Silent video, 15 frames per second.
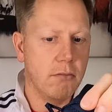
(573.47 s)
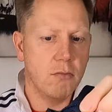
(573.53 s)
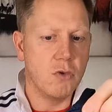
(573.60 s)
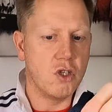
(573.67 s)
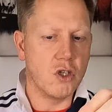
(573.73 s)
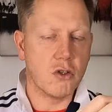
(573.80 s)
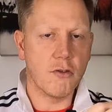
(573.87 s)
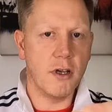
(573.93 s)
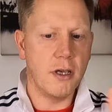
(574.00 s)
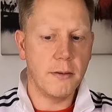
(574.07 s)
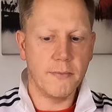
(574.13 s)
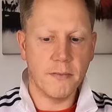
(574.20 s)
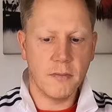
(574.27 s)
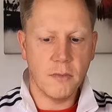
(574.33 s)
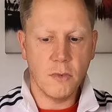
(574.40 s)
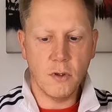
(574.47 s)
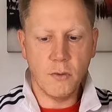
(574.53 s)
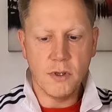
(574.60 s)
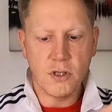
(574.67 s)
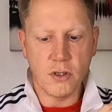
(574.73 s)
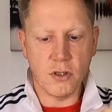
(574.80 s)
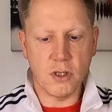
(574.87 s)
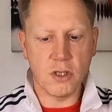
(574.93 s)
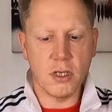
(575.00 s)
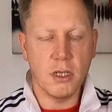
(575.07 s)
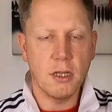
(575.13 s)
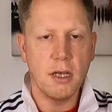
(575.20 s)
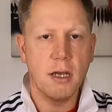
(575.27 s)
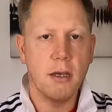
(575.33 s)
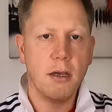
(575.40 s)
which is great. Always good to
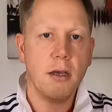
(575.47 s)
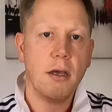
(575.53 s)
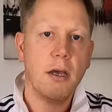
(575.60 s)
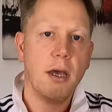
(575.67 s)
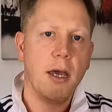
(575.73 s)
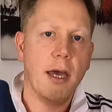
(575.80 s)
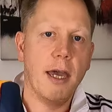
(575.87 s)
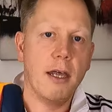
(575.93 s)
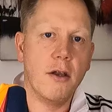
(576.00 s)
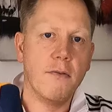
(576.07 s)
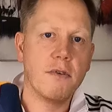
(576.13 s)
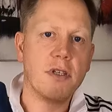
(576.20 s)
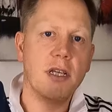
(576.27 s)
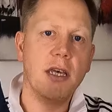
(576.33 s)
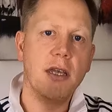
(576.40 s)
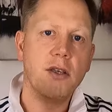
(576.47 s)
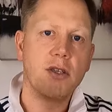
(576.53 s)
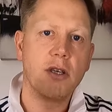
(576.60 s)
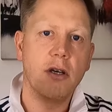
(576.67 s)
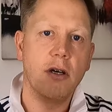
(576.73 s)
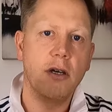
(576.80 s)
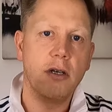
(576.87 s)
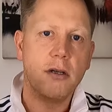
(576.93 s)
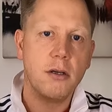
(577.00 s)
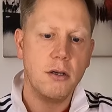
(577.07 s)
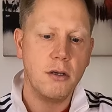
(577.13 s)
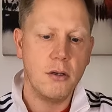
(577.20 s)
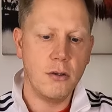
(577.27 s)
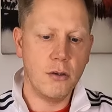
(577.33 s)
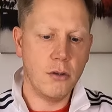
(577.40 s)
see that. And obviously inside
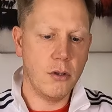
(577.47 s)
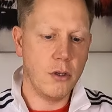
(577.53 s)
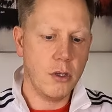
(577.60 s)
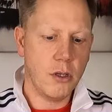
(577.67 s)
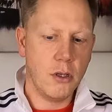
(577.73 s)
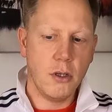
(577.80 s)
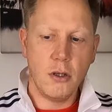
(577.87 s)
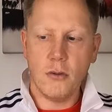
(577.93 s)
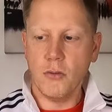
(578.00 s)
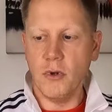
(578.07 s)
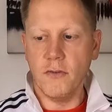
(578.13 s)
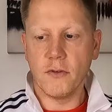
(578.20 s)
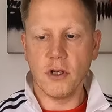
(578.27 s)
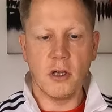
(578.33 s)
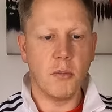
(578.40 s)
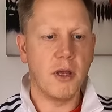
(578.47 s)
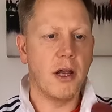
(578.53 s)
we've got a